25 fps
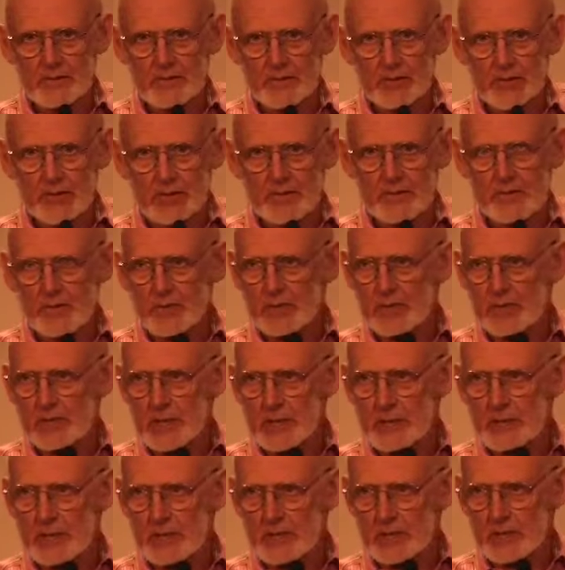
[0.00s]
Phosphorus, an
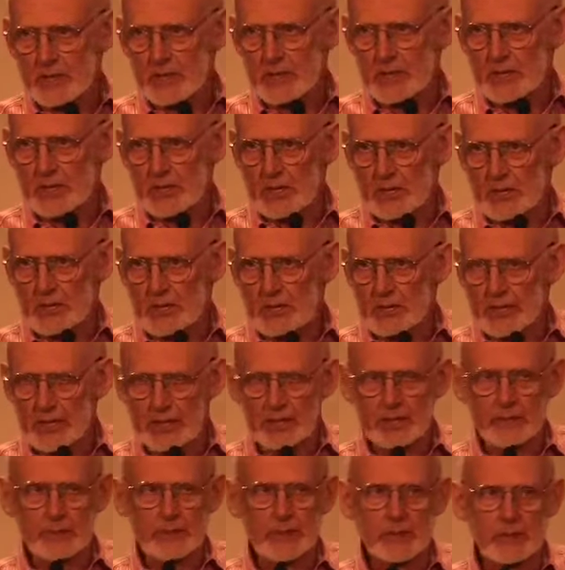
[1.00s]
absolutely essential
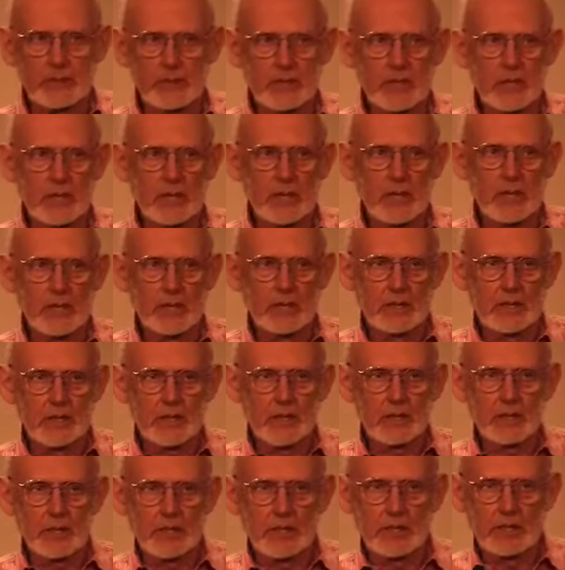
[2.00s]
element in
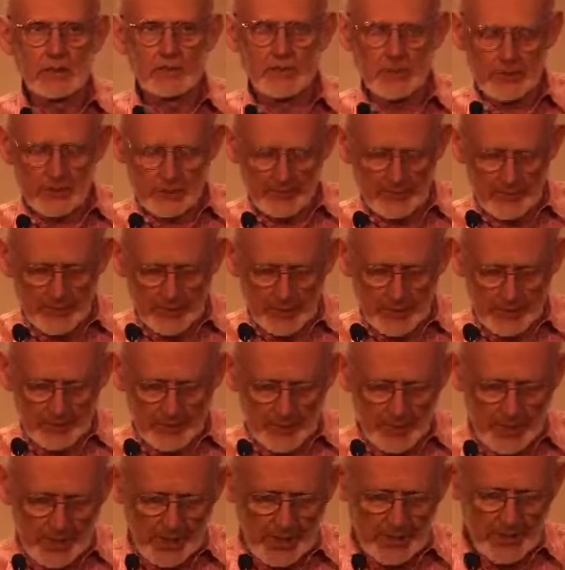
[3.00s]
Australia for the
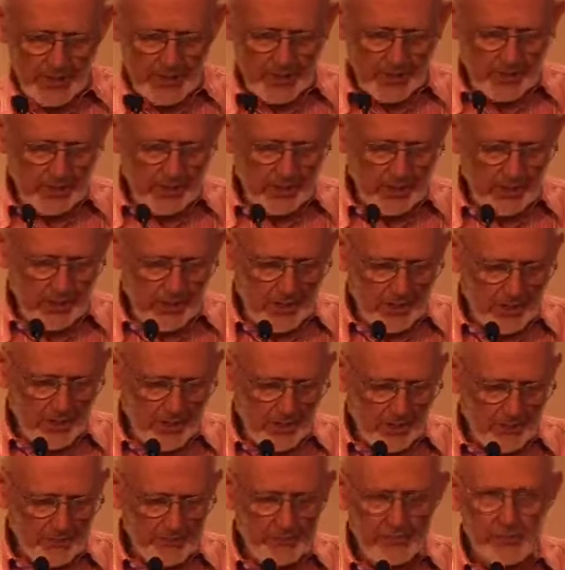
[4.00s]
production
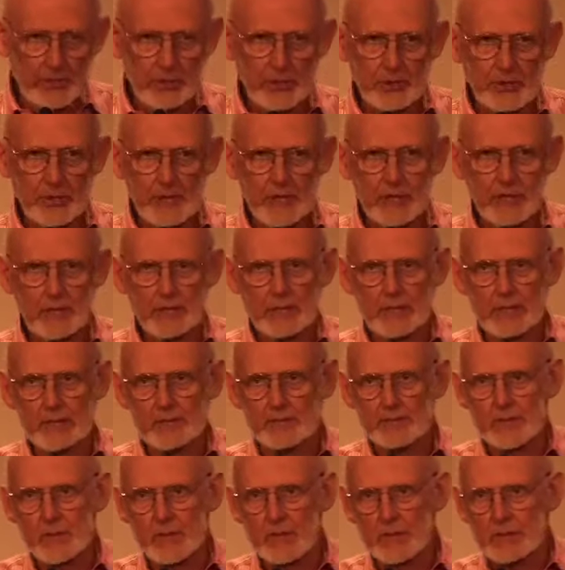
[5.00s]
of food
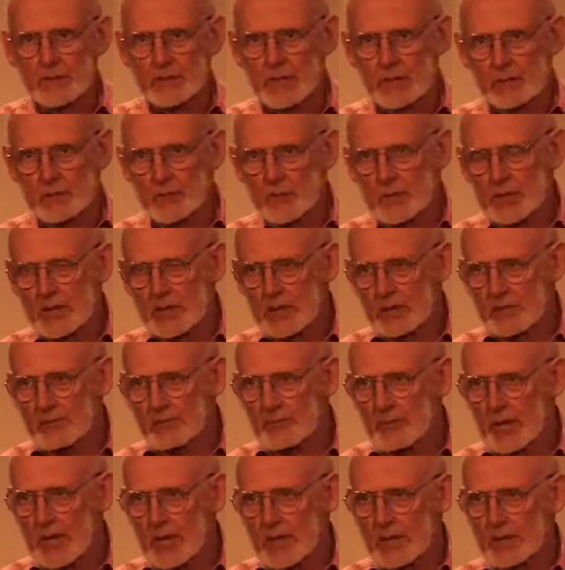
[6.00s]
here, and yet we have
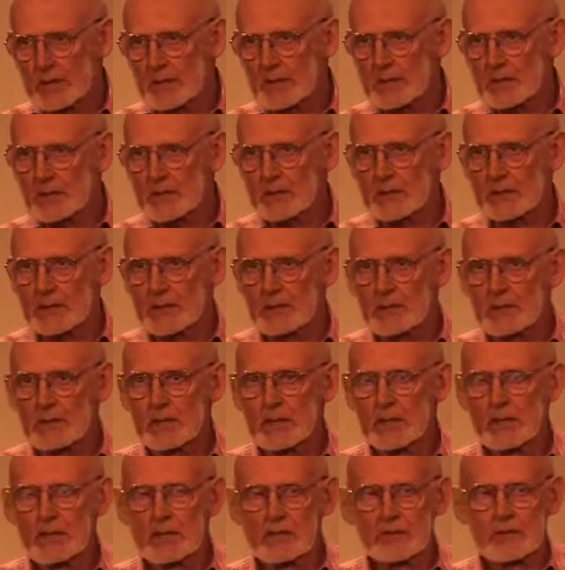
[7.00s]
mined the
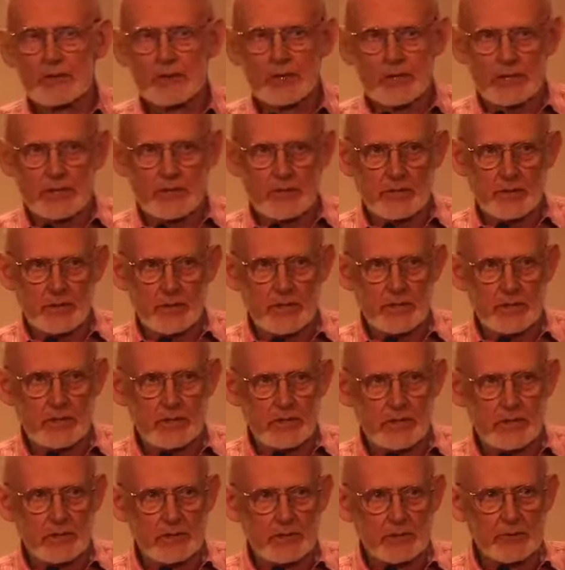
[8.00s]

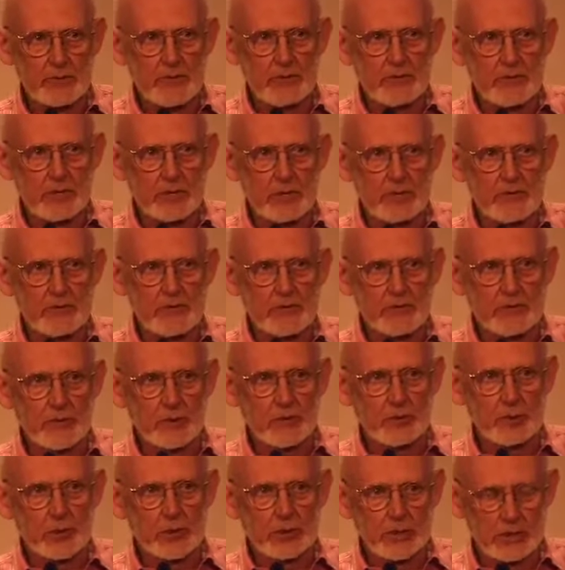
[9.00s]
phosphorus reserves of
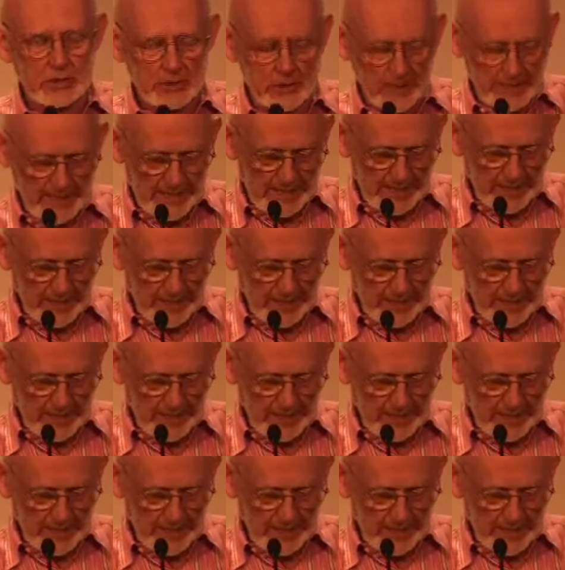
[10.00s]
the world